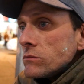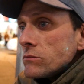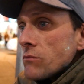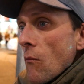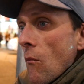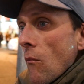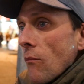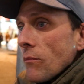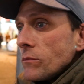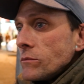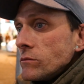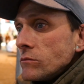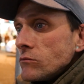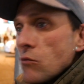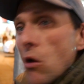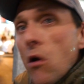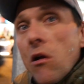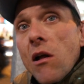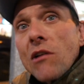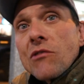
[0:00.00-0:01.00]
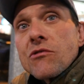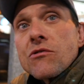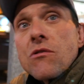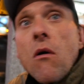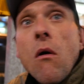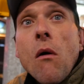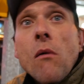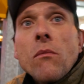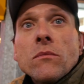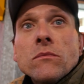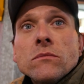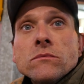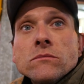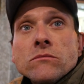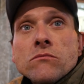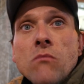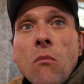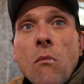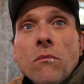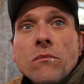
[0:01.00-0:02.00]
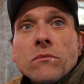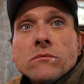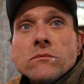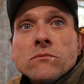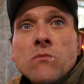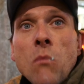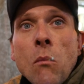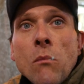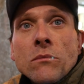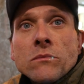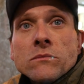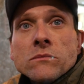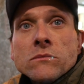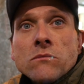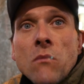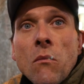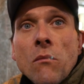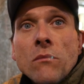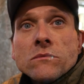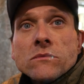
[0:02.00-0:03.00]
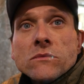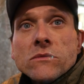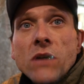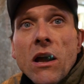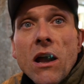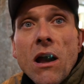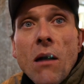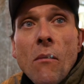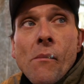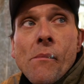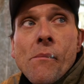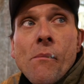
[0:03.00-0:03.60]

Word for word: Jeffery. yeah, You're homeless in Toronto. I am.